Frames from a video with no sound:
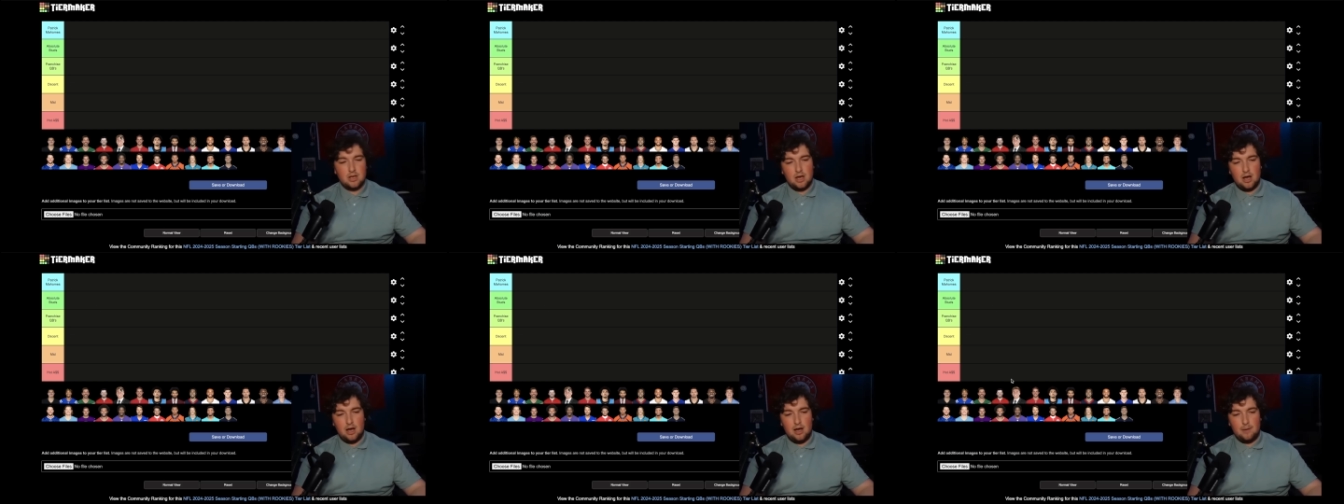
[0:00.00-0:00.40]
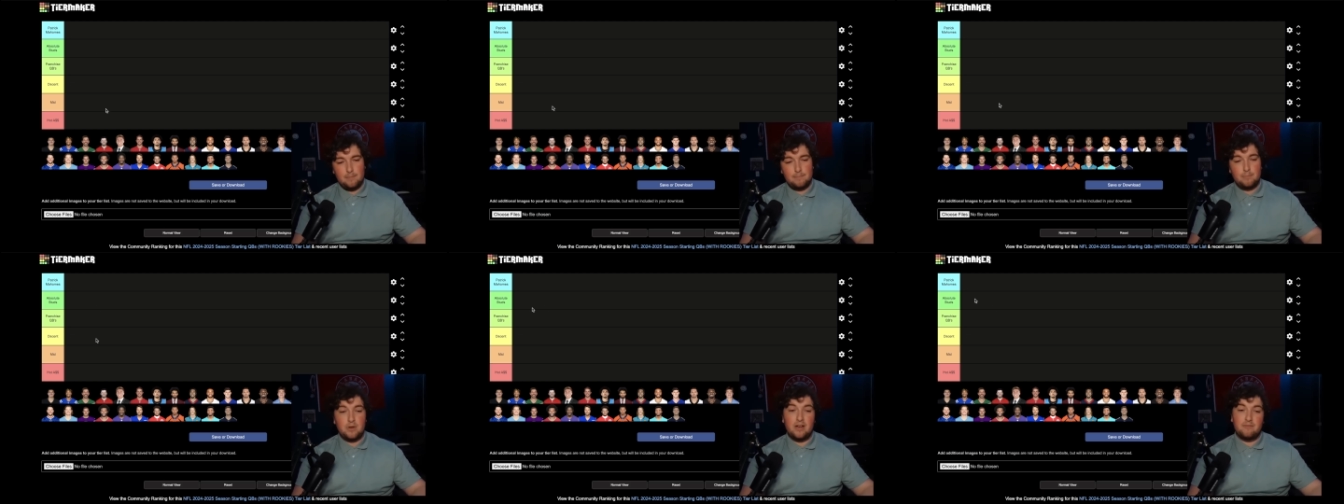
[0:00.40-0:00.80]

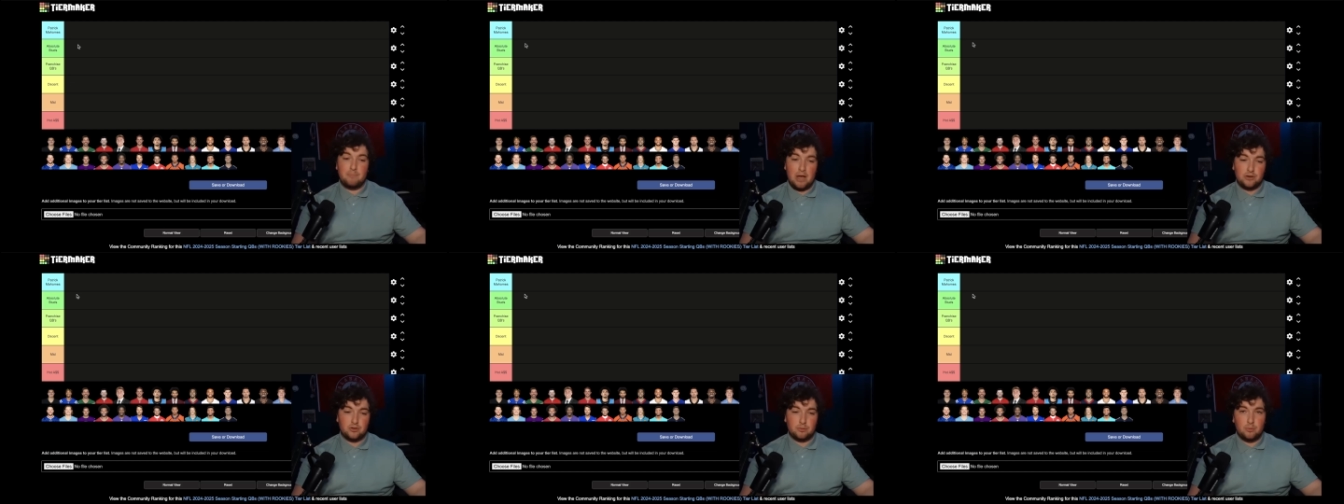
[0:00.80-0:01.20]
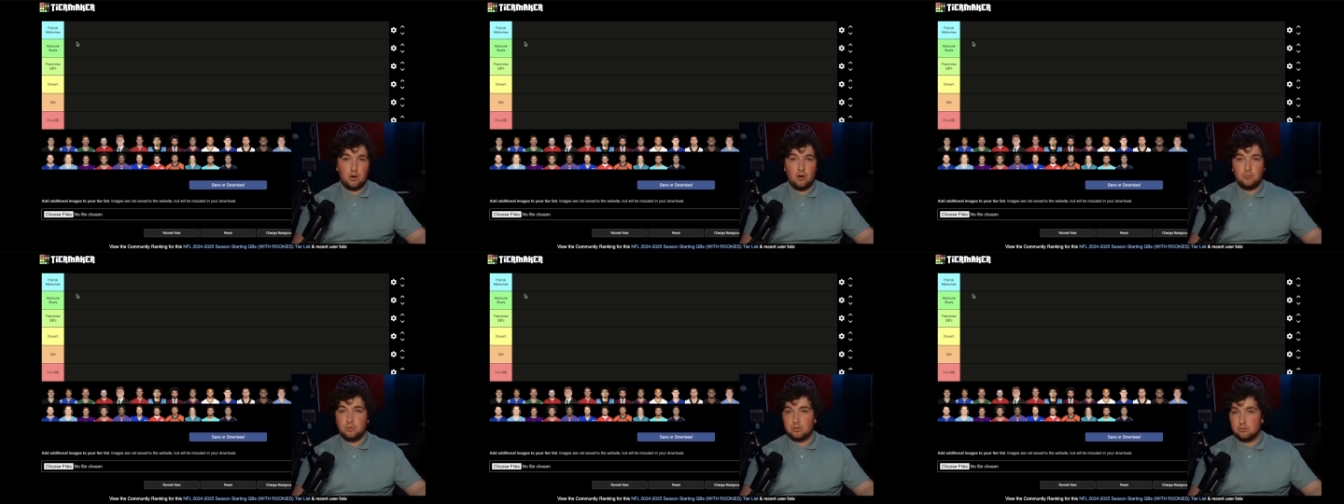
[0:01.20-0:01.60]
We have Patrick
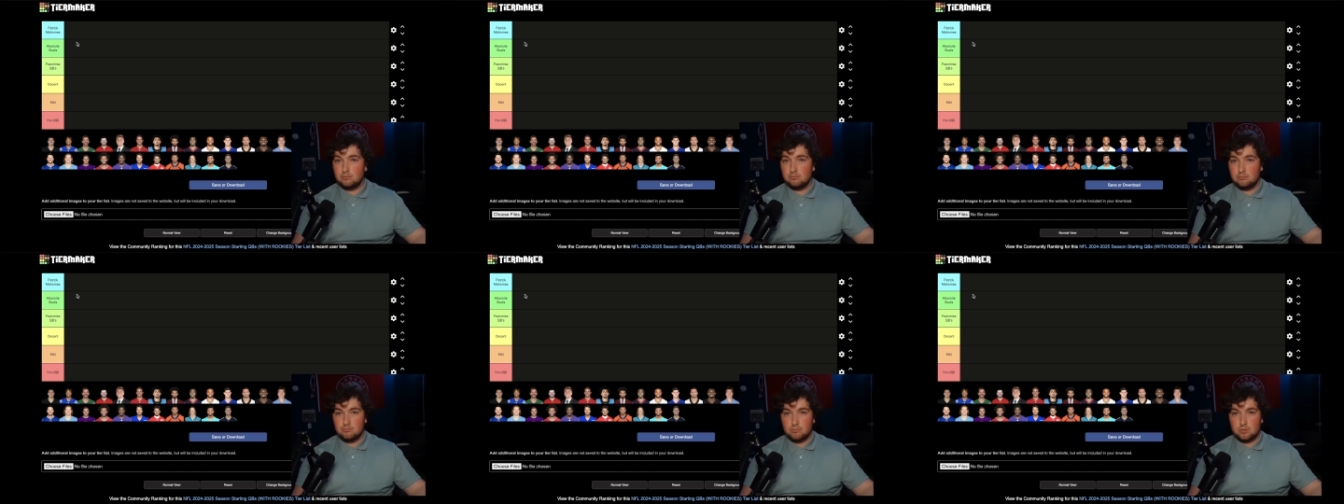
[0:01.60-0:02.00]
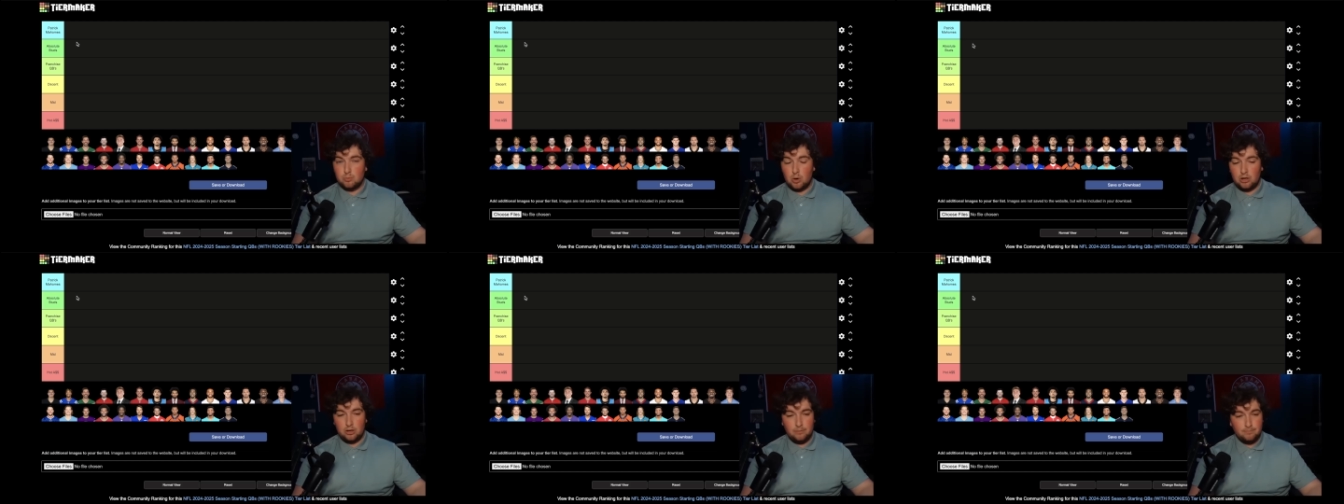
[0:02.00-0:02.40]
Mahomes,
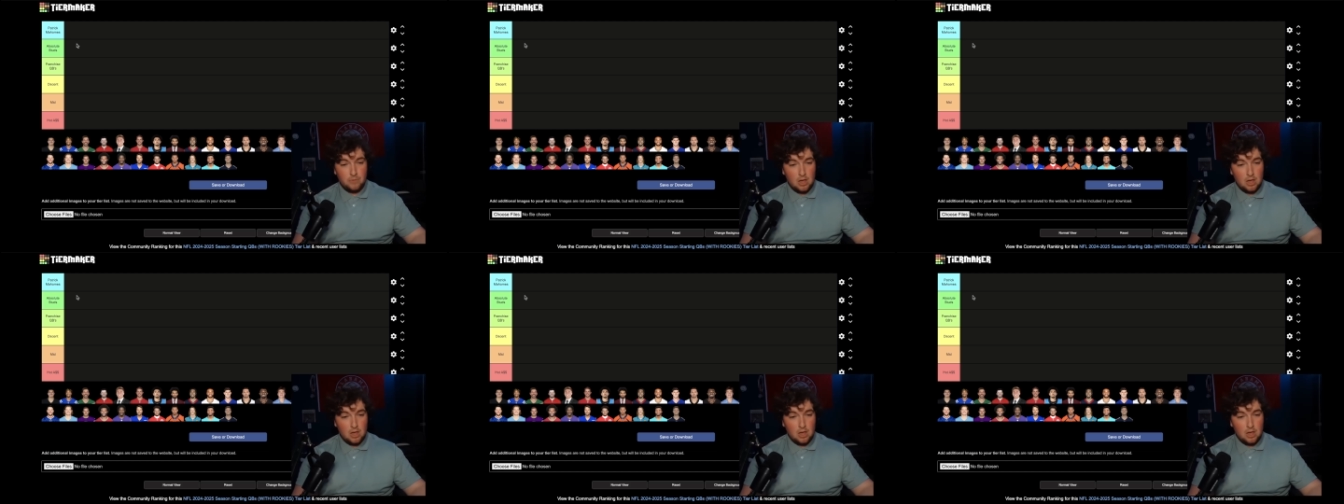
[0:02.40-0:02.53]
spoiler.